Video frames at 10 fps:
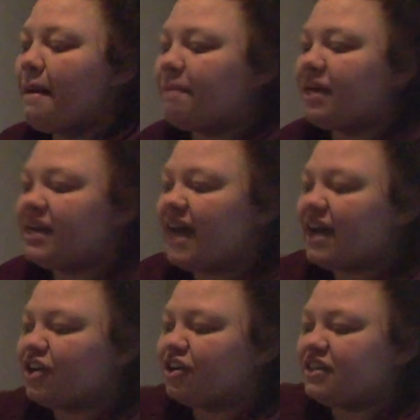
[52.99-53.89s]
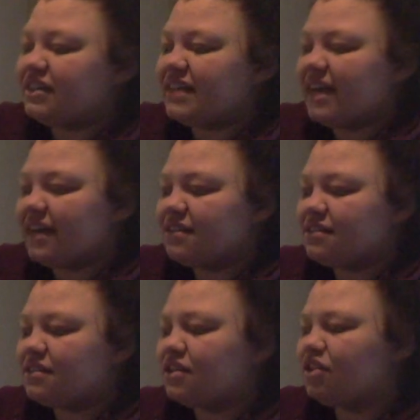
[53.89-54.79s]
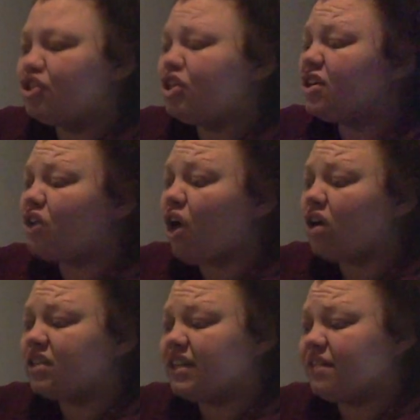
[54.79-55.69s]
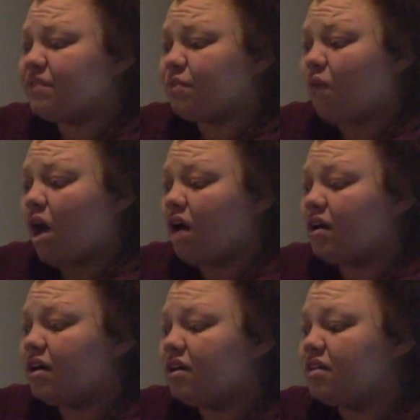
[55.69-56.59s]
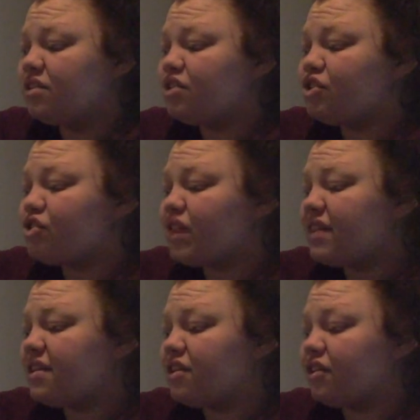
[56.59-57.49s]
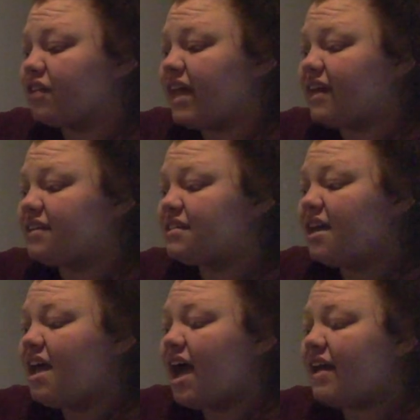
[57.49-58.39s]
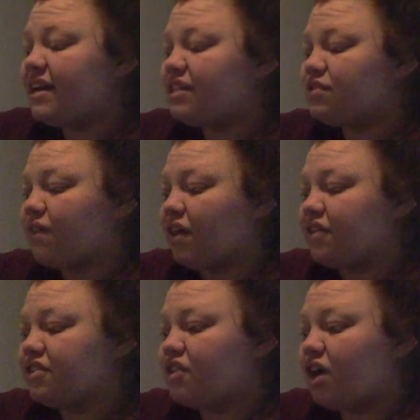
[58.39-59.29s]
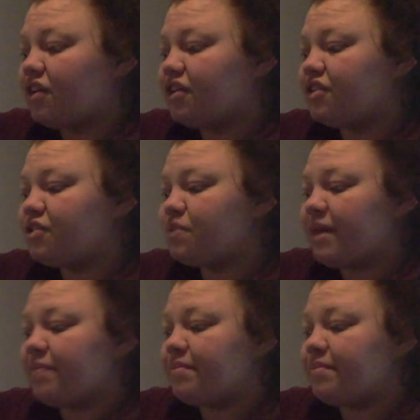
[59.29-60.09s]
But Annette couldn't dance. She could hardly even walk. To strengthen her legs, Annette's father taught her to swim.